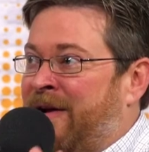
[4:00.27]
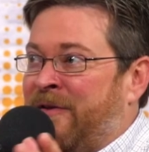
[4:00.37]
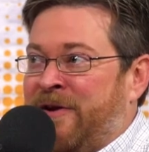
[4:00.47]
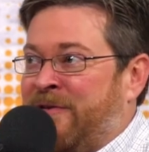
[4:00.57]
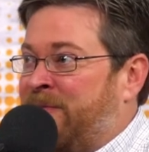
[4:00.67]

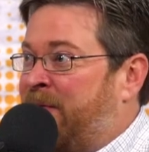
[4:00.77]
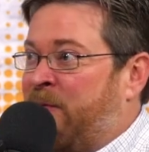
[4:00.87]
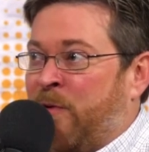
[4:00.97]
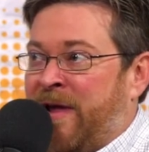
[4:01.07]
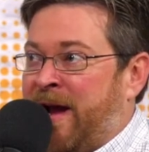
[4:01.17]
all the years
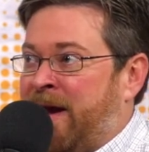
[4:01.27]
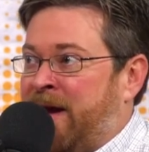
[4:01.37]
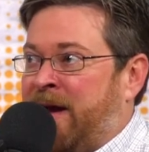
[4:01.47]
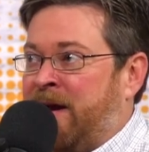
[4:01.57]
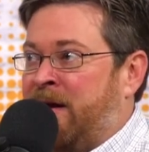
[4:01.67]
before that,
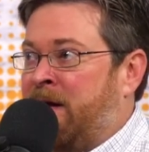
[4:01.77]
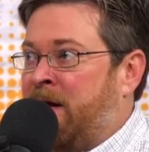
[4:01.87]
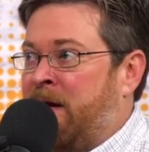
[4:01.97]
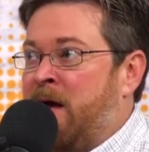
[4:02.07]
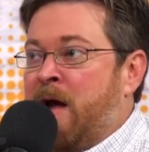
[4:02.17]
and
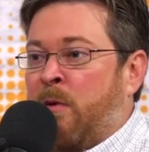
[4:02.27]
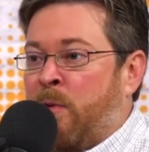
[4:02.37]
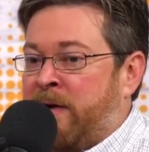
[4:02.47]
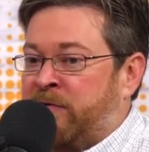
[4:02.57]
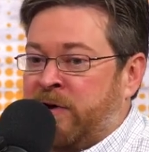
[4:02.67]

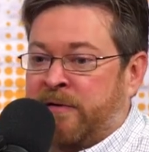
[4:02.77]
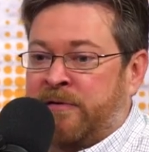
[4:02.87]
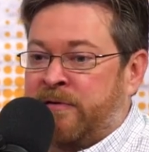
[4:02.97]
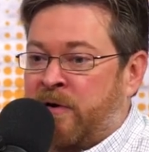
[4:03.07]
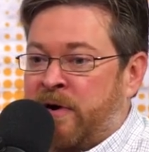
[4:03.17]
we've
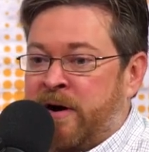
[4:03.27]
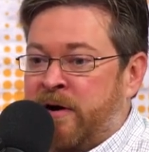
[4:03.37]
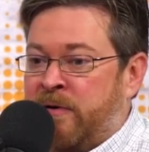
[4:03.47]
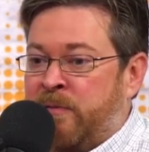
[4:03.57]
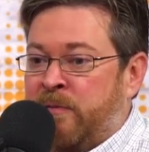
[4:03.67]
just started a
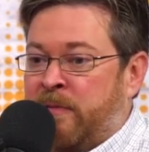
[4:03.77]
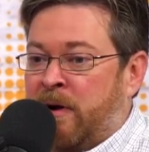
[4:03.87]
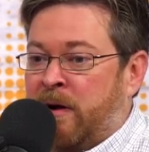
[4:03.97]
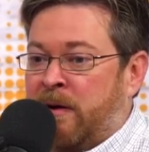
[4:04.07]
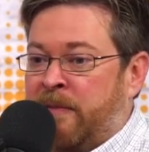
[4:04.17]
new
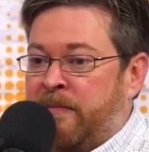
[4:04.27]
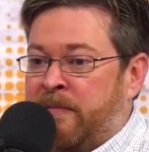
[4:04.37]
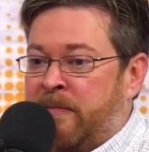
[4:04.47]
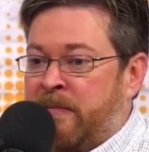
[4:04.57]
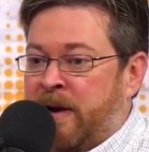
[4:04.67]

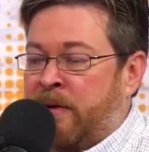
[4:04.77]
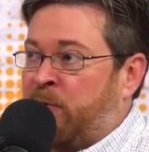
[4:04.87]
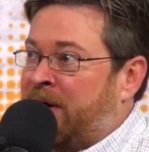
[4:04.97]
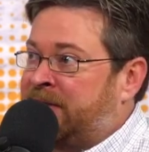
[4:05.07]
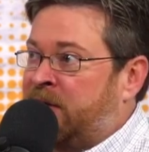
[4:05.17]

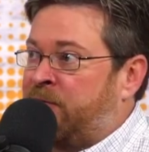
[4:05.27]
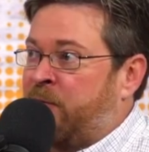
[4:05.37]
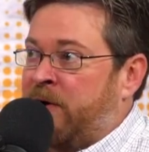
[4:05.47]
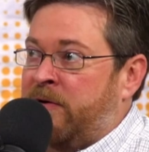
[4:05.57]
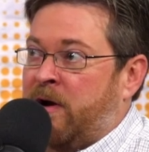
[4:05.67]
enterprise
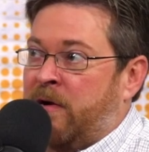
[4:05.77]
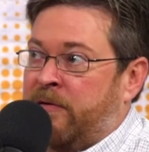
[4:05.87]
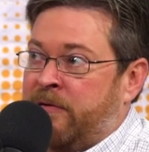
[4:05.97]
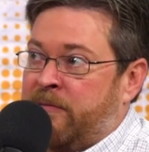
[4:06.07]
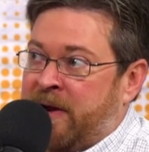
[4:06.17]
software
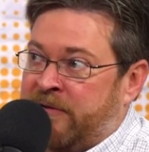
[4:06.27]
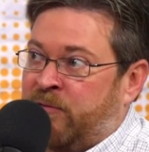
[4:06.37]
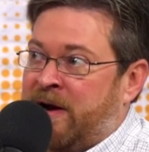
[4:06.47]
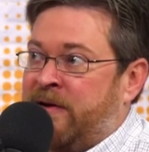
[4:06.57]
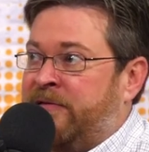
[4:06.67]
called Pest
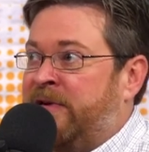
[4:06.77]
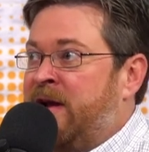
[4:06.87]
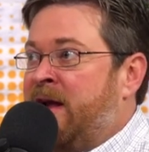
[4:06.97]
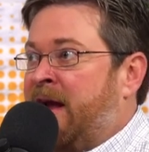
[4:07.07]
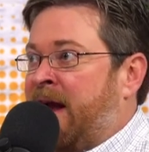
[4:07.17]
Routes,
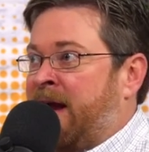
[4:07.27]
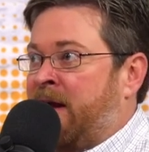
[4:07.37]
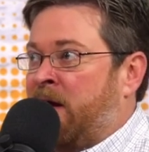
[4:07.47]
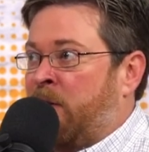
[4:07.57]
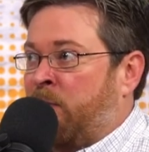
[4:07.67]

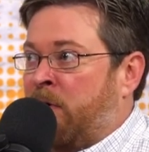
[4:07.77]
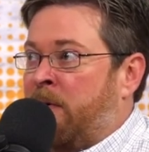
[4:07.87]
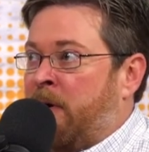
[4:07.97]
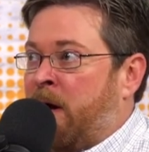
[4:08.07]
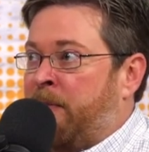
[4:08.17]
and we're
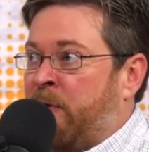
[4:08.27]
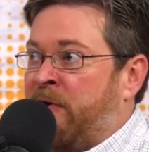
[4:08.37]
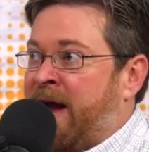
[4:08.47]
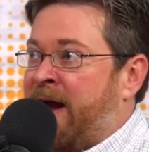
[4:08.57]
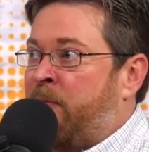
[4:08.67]
all up
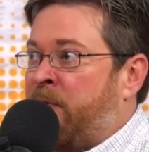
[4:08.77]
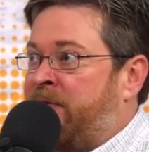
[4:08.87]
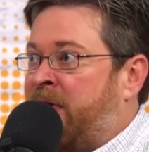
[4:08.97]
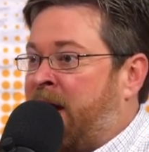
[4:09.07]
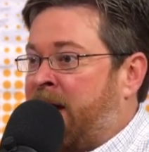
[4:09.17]
on that.
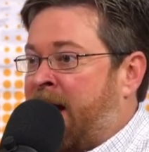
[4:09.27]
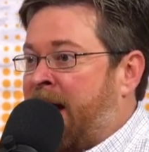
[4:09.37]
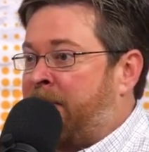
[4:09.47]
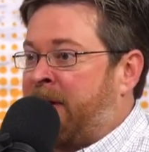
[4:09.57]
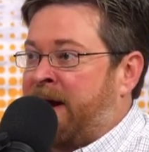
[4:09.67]
We've got
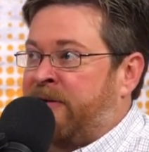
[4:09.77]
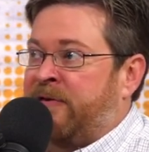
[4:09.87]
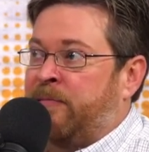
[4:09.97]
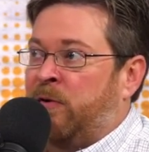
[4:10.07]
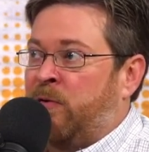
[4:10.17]

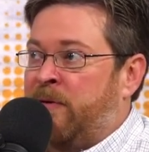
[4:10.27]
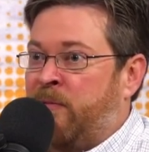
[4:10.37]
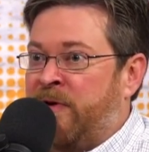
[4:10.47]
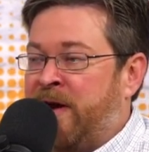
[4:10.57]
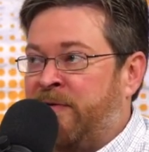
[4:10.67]
iPads
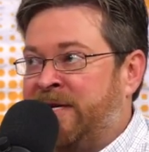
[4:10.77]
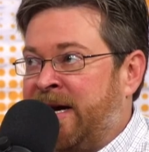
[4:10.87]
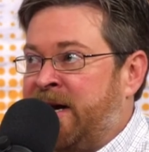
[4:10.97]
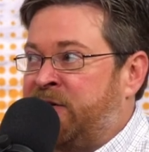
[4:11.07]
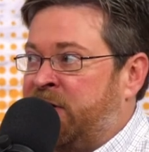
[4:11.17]
deployed with every
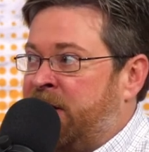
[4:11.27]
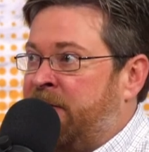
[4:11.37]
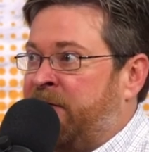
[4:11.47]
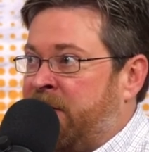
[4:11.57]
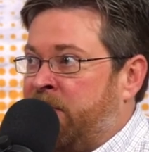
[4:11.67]
technician
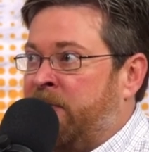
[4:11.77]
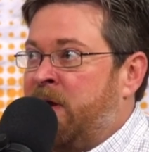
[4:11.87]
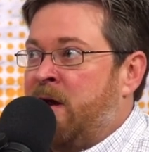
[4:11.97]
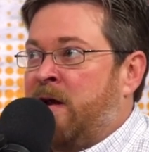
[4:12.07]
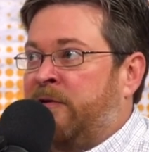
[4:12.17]
in the
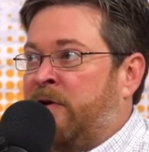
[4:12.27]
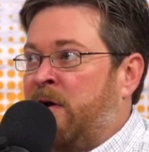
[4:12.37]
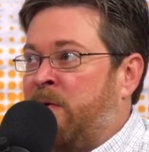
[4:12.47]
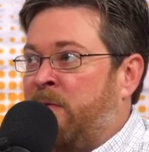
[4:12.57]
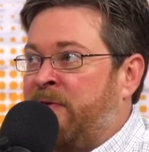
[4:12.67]
field.
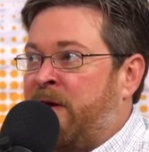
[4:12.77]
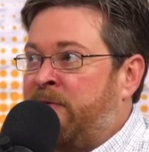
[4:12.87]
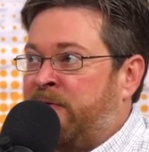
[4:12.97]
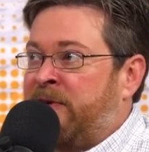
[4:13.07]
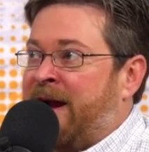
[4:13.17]
So
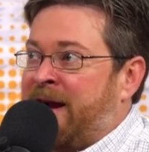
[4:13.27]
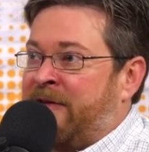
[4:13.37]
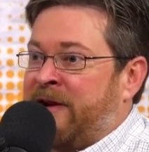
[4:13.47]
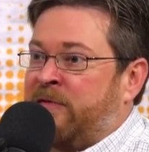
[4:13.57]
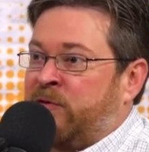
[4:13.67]
those are the
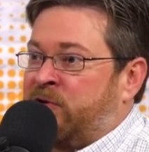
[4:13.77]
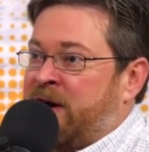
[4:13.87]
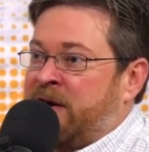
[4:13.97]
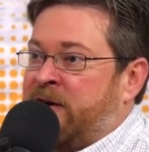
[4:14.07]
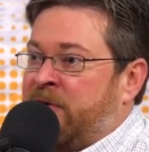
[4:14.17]
kind of things we're
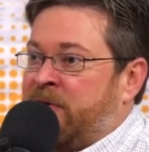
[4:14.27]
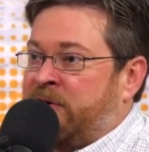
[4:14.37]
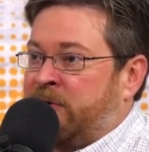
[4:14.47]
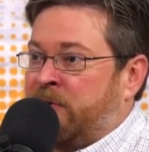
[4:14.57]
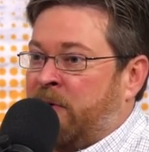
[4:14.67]
trying to do
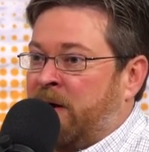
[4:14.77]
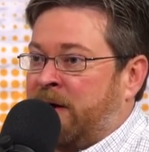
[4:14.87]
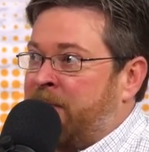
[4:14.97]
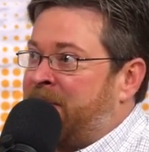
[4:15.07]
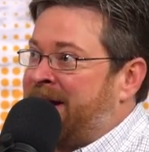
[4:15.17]

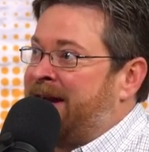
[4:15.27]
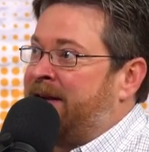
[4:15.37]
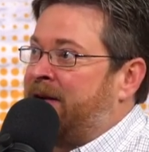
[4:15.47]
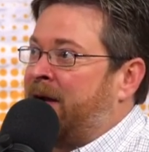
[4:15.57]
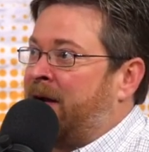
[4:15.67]
to compete